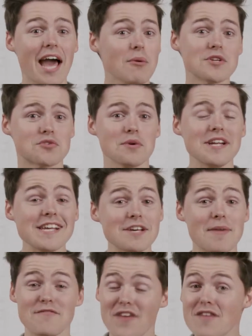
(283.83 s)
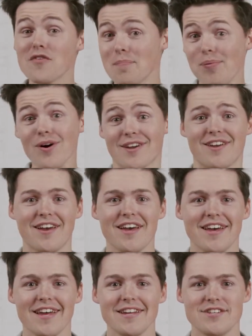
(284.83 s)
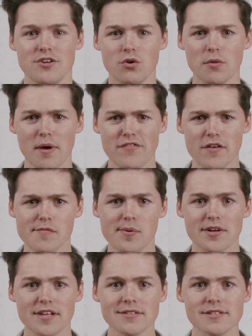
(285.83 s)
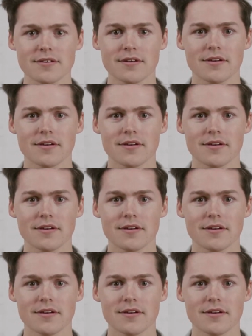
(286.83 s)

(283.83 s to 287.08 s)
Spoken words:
I was reading in my favorite book. Do you know what my favorite book is?